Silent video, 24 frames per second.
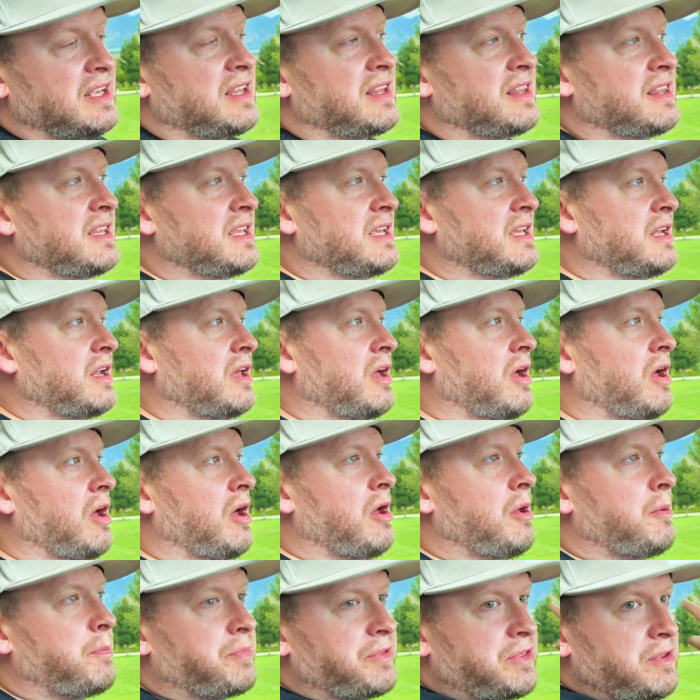then
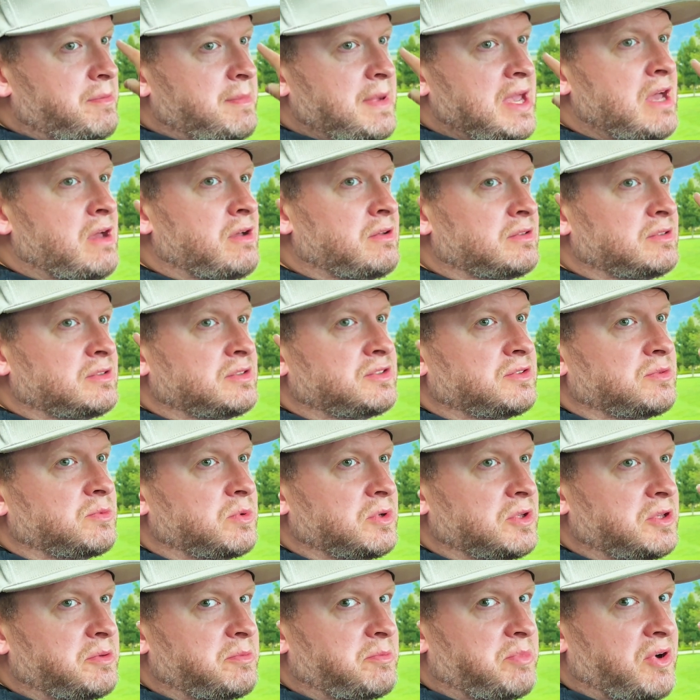up the mountain to
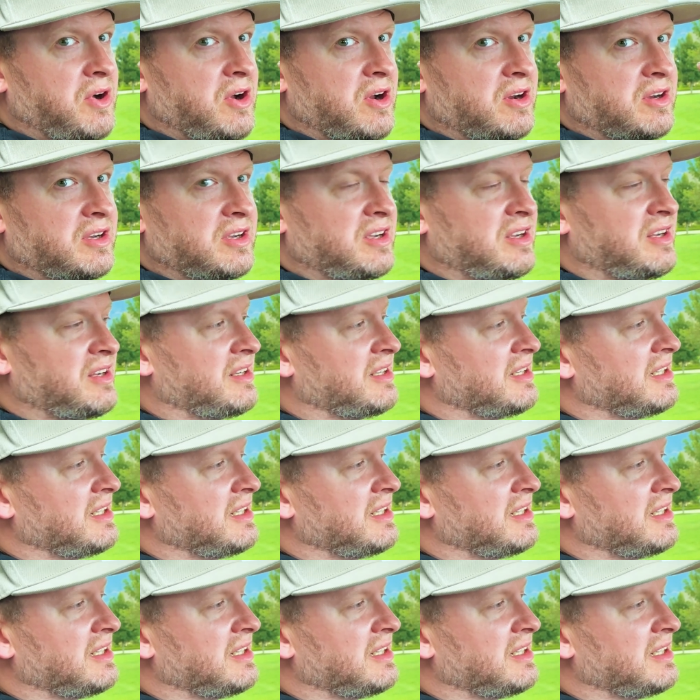Woodland Park,